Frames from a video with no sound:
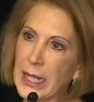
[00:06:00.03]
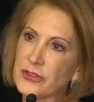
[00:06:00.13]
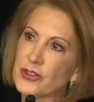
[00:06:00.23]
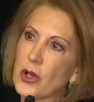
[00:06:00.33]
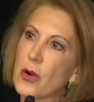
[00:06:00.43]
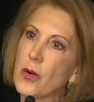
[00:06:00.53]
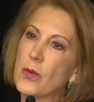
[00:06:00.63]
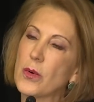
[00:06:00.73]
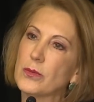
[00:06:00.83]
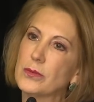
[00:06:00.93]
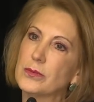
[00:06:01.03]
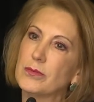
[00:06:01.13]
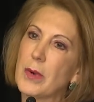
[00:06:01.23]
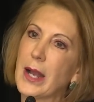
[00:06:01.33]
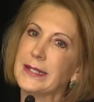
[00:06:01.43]
And so
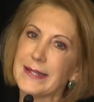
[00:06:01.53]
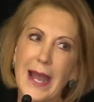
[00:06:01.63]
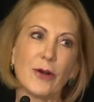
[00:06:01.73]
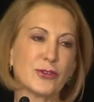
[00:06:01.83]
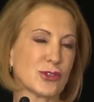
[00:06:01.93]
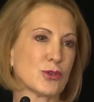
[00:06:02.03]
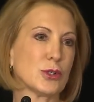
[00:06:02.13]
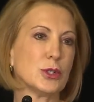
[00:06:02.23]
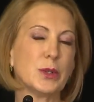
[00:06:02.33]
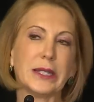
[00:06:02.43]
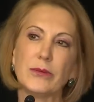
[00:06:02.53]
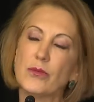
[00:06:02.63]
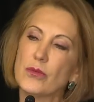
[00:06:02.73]
my doubts grew, and